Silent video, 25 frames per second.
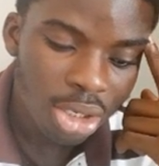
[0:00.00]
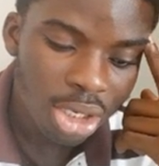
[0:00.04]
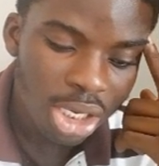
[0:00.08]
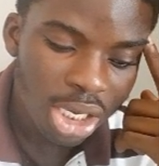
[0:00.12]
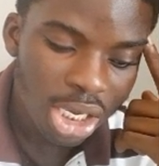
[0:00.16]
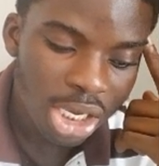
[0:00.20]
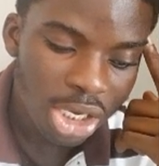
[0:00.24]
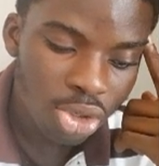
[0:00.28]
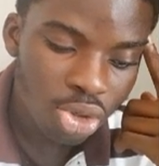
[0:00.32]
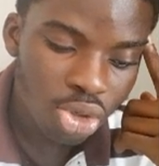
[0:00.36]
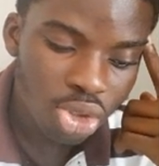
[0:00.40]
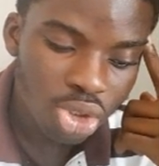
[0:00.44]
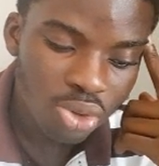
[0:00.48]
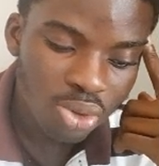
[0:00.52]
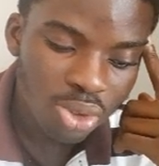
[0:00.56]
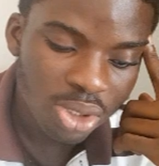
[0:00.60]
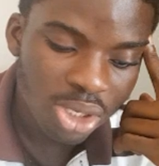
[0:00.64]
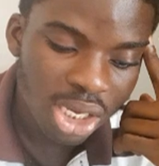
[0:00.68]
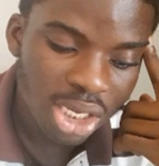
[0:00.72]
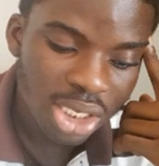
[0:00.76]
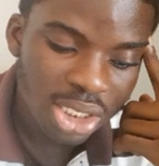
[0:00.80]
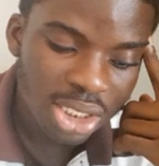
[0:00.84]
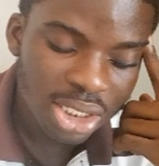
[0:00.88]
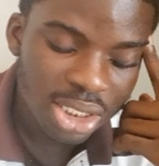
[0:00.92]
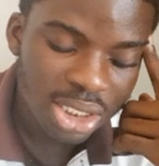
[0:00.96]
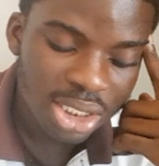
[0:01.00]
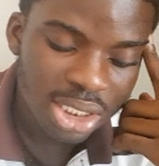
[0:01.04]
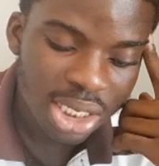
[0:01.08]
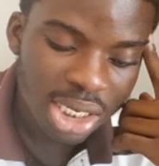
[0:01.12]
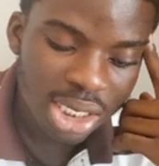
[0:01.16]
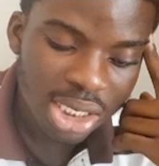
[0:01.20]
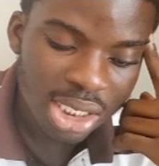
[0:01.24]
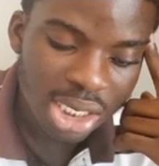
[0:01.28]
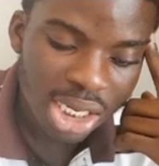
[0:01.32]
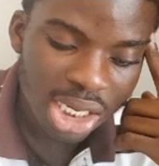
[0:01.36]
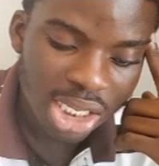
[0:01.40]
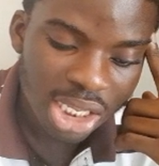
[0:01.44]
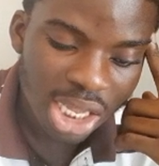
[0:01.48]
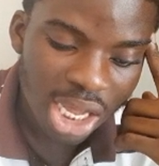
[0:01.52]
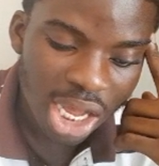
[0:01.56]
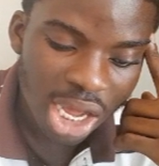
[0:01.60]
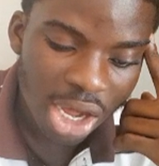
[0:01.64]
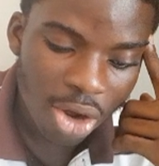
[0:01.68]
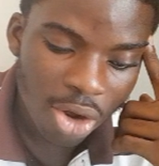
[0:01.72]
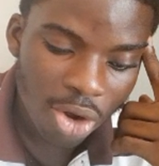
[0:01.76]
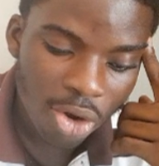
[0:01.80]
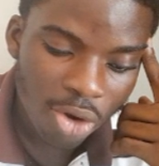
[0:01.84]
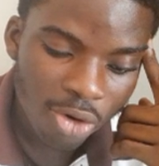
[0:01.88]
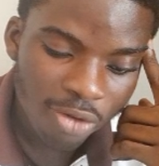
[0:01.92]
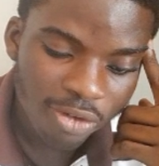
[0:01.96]
and those readers send data
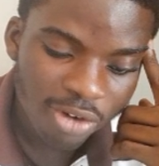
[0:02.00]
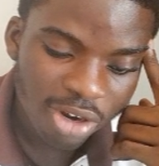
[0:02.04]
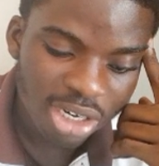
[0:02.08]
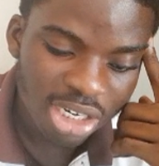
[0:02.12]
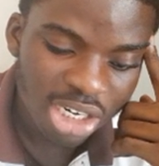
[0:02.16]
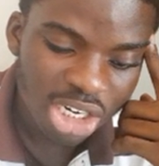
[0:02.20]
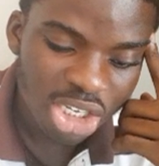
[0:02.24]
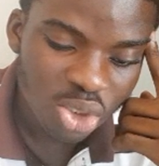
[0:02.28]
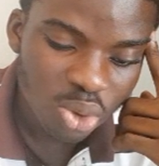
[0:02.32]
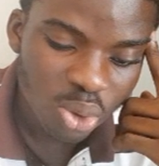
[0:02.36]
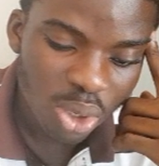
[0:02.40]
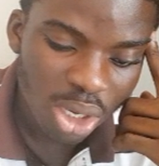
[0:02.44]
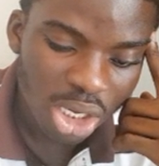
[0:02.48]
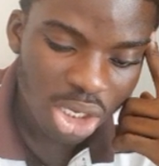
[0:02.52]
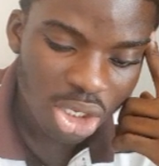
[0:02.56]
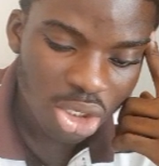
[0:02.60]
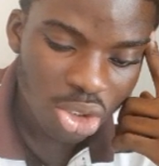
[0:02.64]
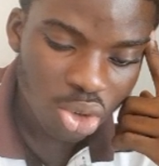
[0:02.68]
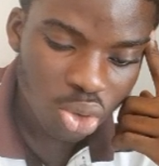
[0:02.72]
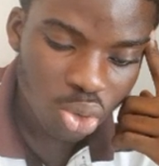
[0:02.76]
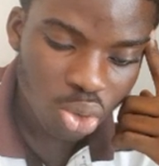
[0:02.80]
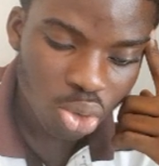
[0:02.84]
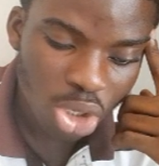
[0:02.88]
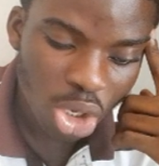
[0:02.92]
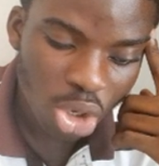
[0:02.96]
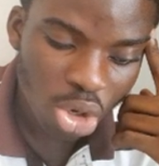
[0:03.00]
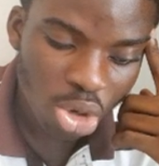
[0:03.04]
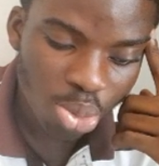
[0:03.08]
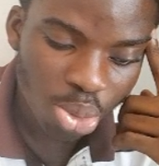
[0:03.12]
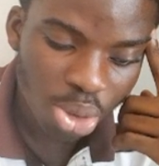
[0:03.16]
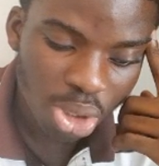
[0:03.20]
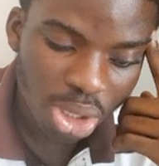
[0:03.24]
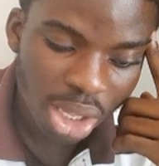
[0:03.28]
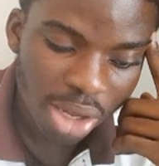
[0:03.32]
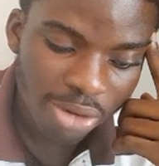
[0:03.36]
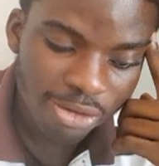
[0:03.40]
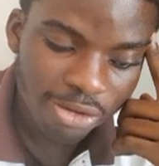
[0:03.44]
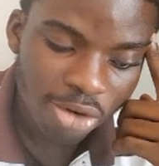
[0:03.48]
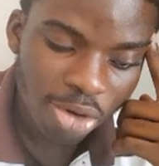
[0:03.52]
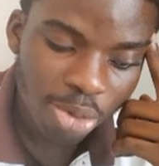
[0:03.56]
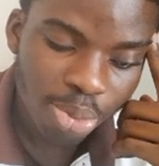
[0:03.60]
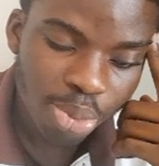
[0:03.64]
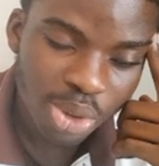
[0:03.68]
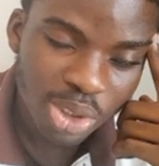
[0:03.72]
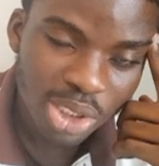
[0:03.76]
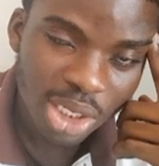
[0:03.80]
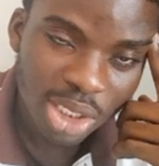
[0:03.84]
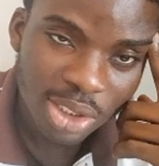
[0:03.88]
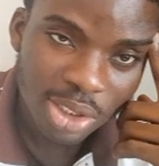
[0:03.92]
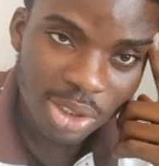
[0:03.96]
over network to the computer for
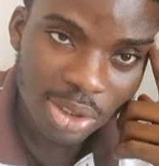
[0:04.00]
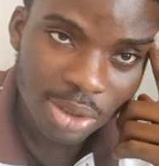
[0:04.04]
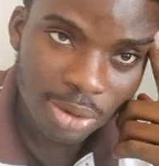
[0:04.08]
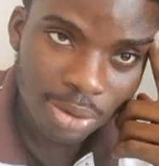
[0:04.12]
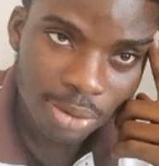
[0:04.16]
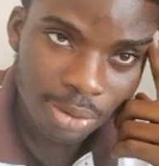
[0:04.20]
processing,